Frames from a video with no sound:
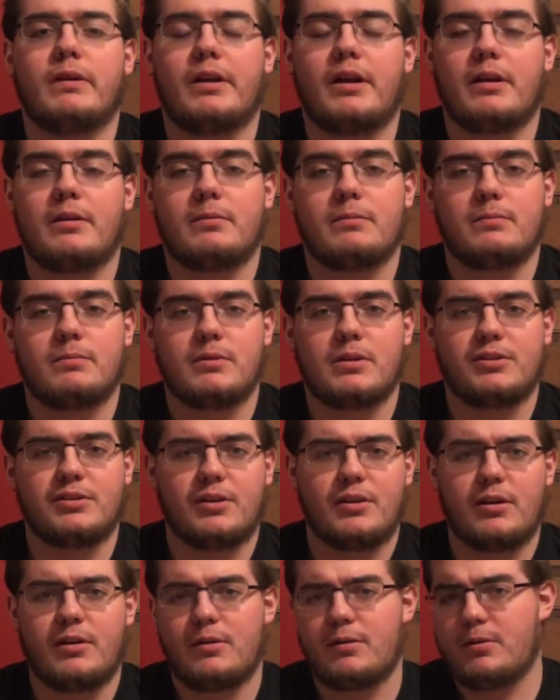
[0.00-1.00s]
and then does
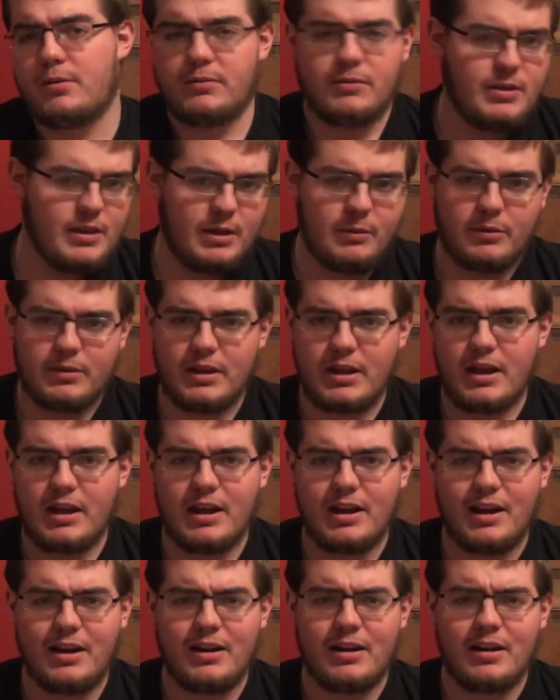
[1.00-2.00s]
another thing with that,
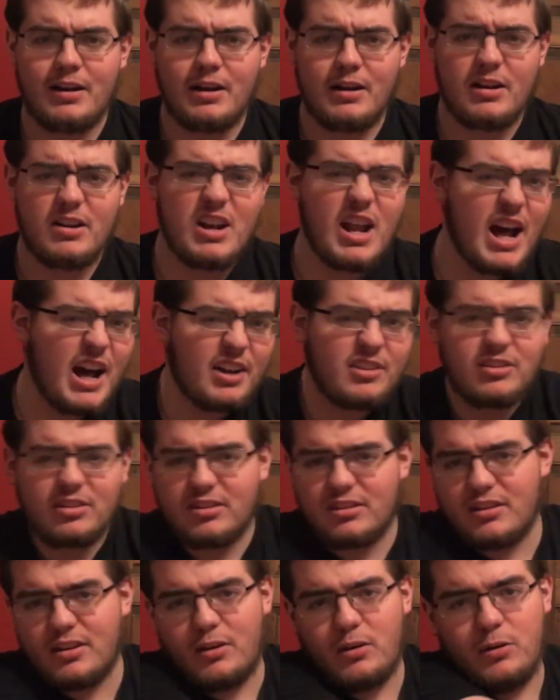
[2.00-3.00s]
and it
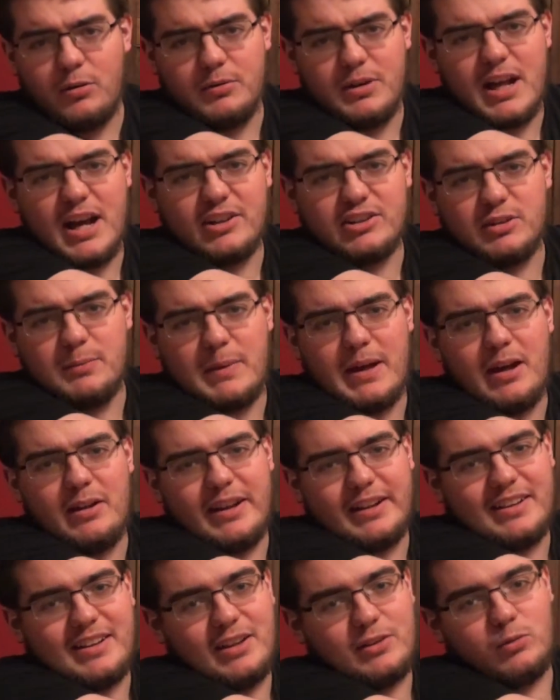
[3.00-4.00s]
knocks him out
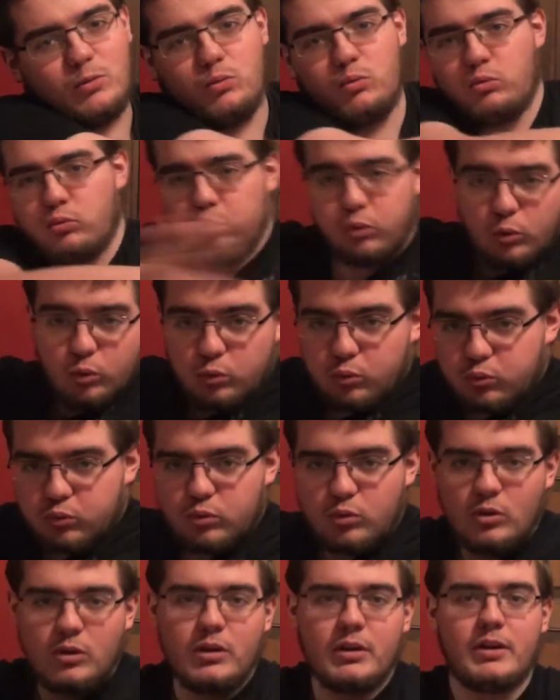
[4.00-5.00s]
like this,
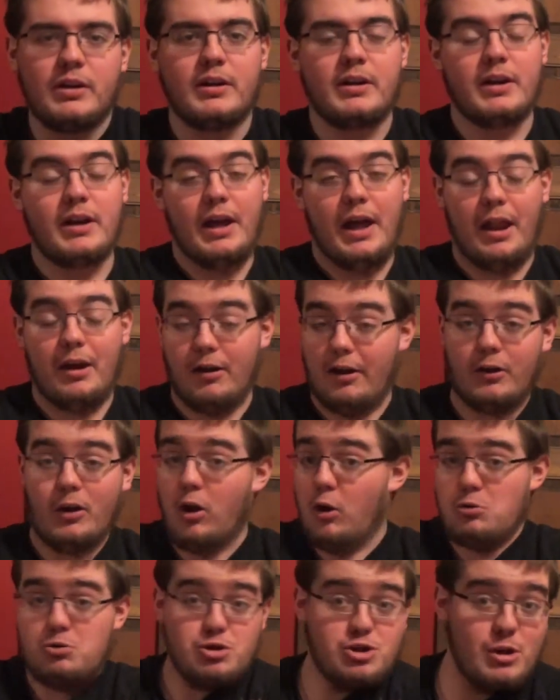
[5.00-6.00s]
woof. And you're like,
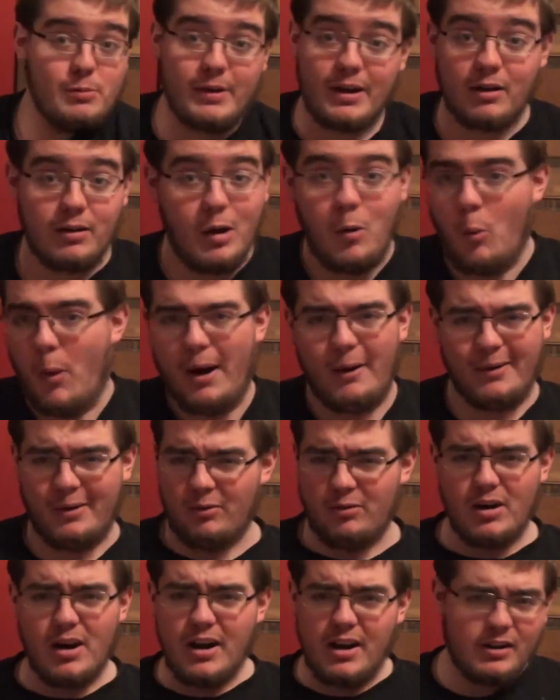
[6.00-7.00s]
oh shit, we gotta run. Why are we
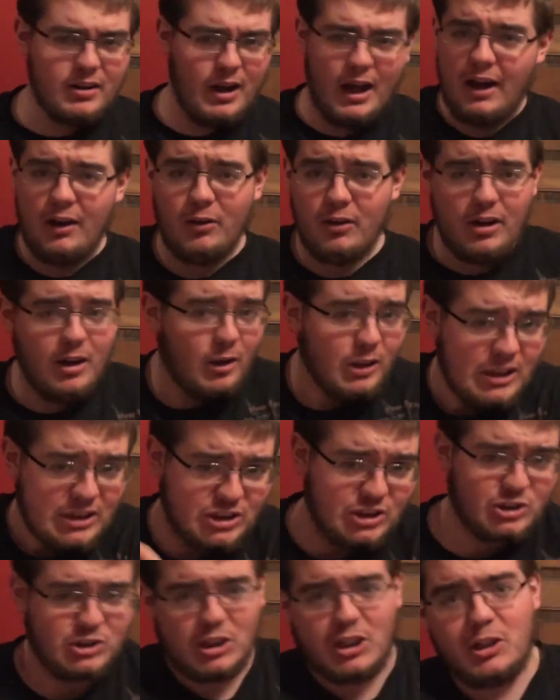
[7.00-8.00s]
running? I don't know, let's
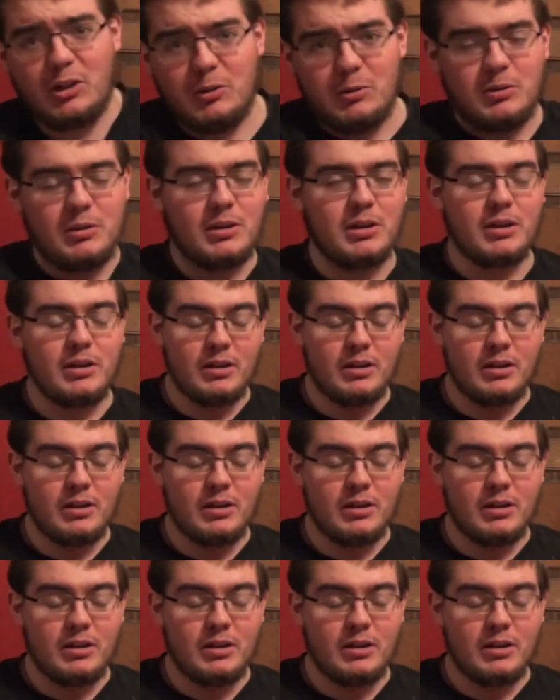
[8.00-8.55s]
just go.